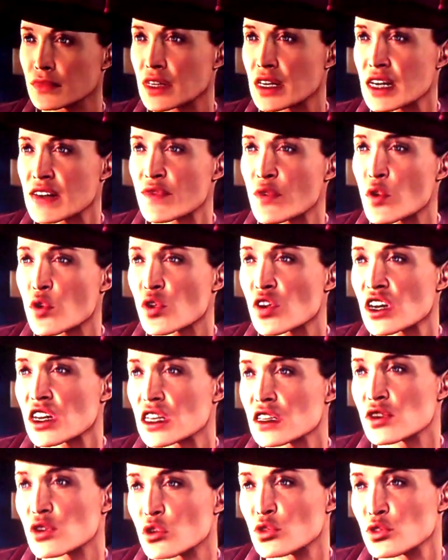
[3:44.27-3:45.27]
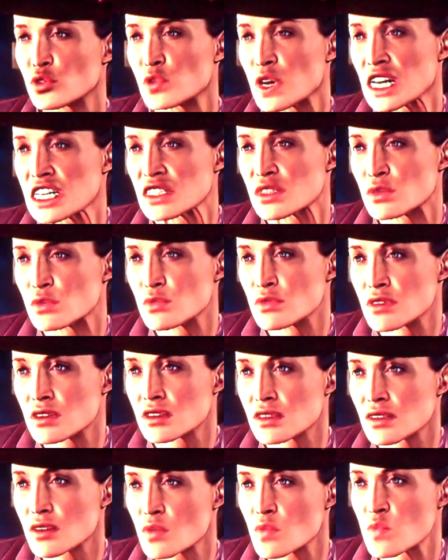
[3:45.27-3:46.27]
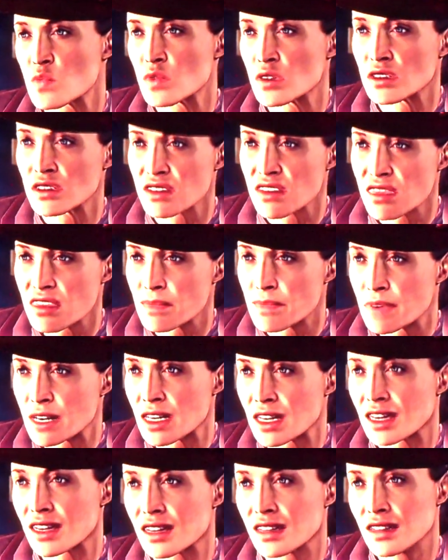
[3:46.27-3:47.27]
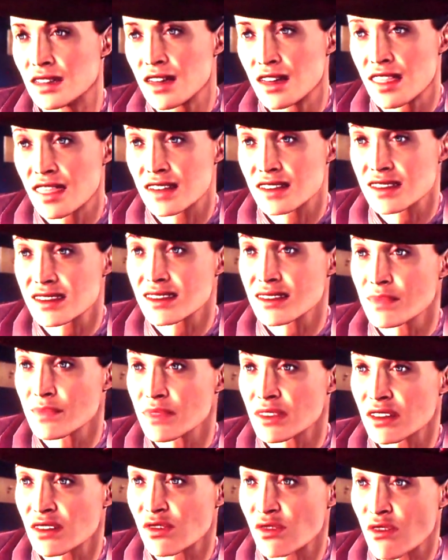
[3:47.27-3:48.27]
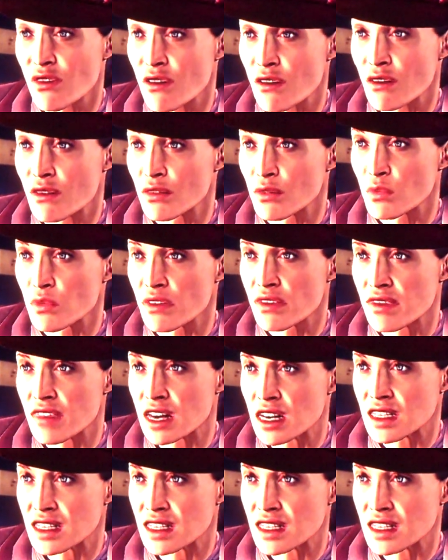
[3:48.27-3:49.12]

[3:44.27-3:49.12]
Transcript: I've already told you I do not. I've already told you not to mind if I don't stick some vaginas in my